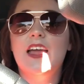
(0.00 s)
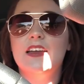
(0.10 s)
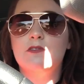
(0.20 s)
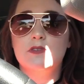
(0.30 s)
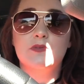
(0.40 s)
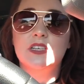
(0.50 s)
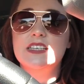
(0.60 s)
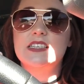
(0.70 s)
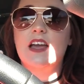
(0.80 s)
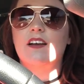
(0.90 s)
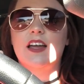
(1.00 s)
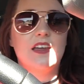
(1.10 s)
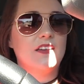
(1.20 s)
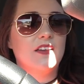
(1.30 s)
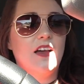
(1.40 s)
And it was really
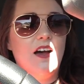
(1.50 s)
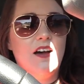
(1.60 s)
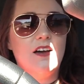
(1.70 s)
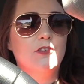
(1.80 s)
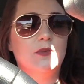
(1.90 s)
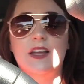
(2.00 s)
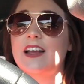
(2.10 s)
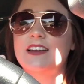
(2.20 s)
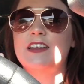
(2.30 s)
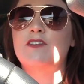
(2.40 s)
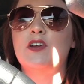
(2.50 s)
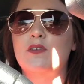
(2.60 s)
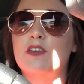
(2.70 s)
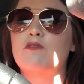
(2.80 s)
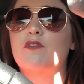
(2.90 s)
scary. And I didn't even
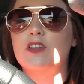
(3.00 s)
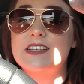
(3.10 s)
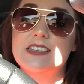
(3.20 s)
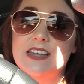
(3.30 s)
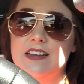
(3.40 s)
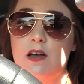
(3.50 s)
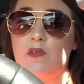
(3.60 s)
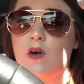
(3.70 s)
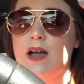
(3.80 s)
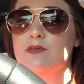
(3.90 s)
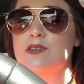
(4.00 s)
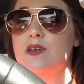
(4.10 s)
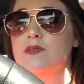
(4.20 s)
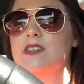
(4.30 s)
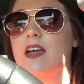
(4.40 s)
know the full extent of why it was
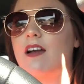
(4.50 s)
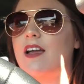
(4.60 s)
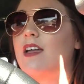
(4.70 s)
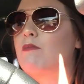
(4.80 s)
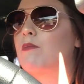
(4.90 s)
so scary.